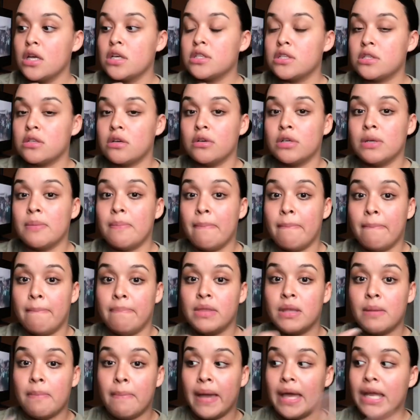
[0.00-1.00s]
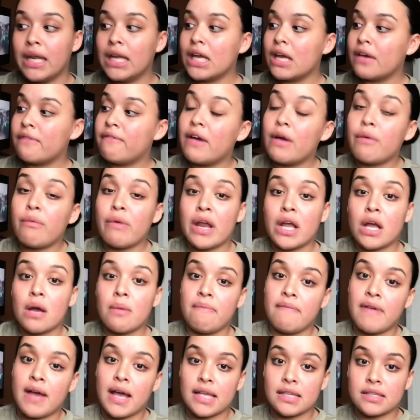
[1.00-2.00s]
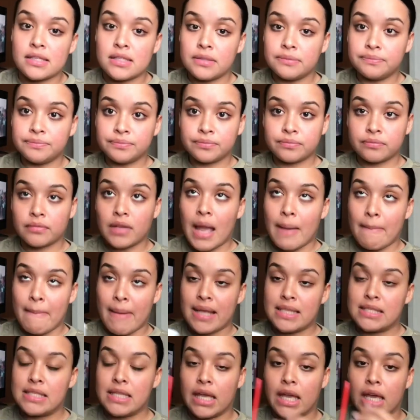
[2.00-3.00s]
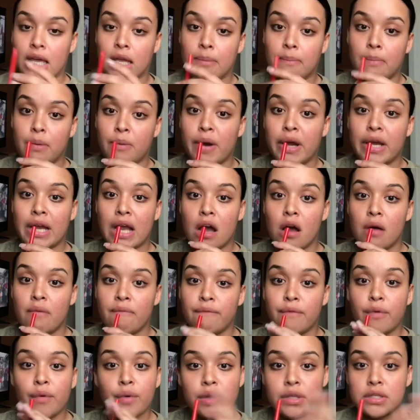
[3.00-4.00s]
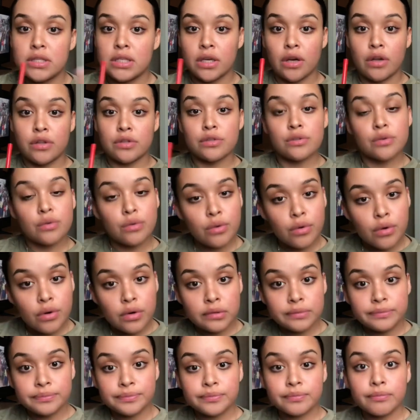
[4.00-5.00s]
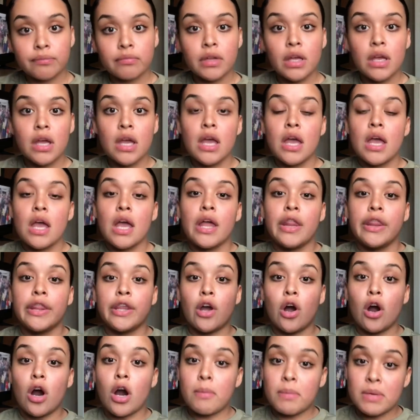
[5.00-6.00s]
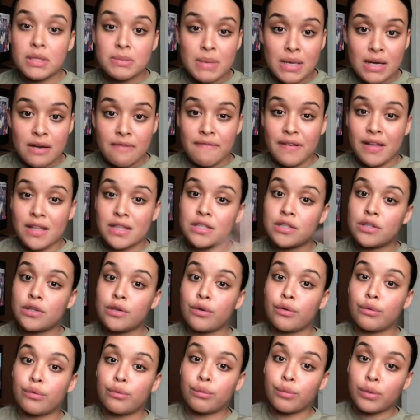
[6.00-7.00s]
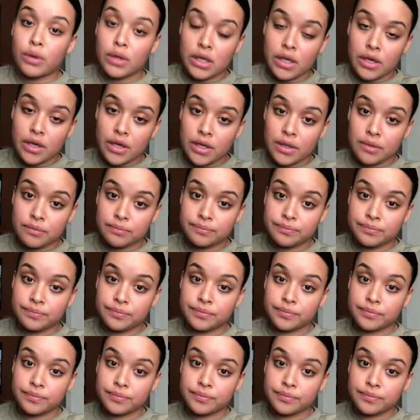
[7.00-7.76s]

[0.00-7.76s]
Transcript: So debating if I rank up fast, I might stay in. But right now I'm focusing on school. The Army's benefits are really good.